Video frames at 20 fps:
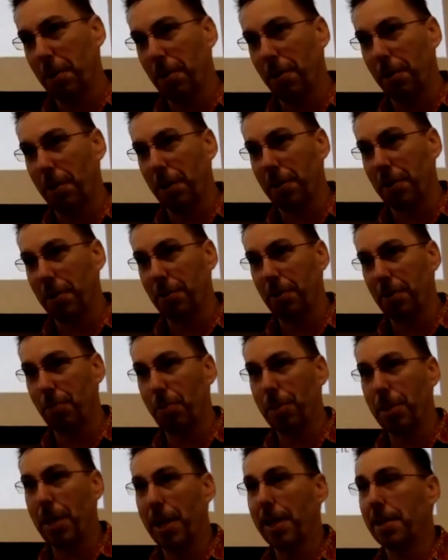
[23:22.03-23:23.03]
Okay? So then
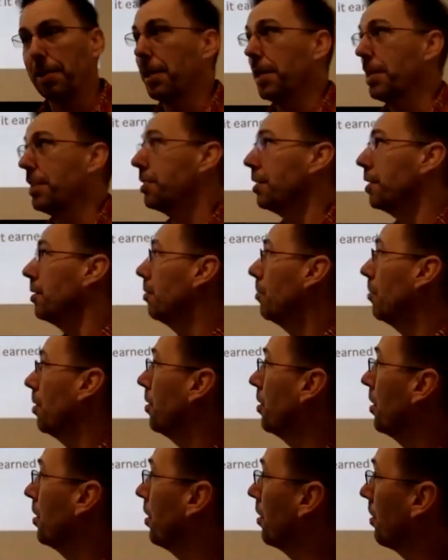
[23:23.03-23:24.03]
we dialyze it.
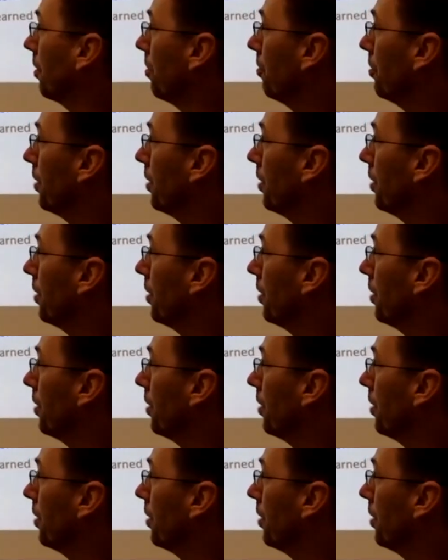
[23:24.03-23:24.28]
Undergo